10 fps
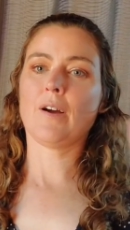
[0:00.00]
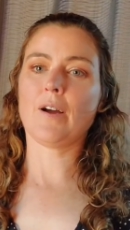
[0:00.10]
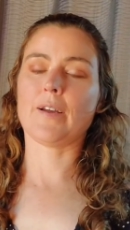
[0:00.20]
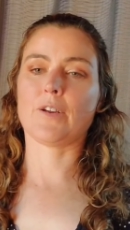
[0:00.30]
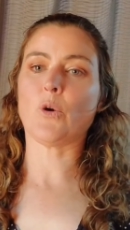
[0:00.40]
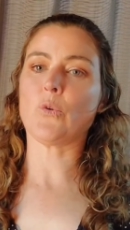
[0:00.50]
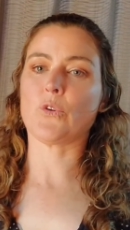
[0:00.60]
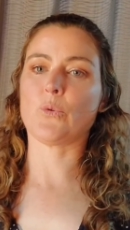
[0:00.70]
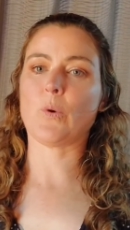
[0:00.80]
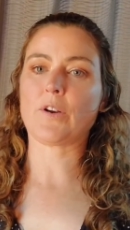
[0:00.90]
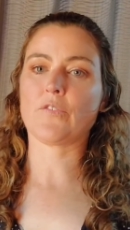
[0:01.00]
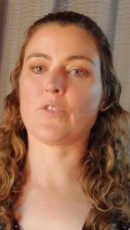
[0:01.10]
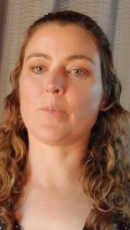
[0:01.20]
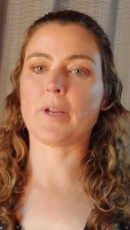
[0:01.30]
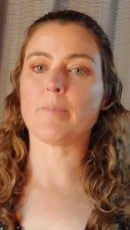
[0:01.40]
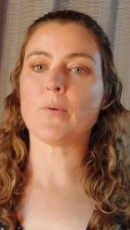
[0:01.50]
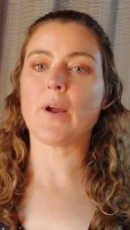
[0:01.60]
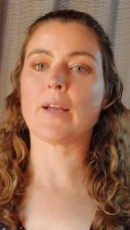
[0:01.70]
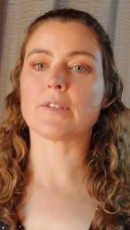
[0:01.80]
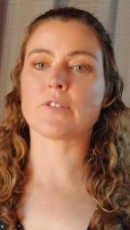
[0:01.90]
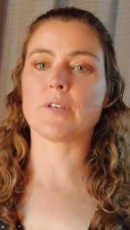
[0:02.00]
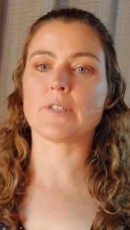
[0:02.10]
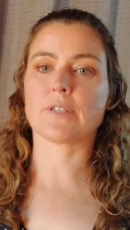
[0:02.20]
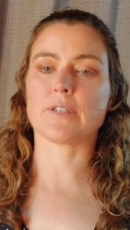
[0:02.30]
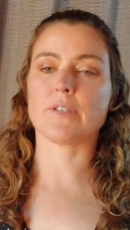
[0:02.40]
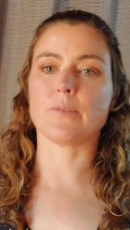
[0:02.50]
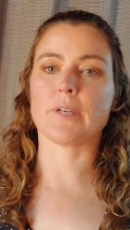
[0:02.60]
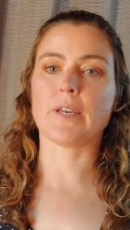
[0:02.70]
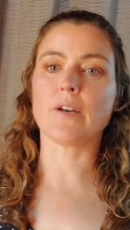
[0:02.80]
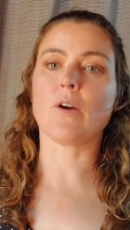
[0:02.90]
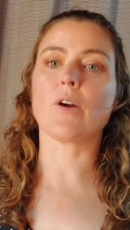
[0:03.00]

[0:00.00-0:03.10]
Hi all you wonderful people, it's great to see you again.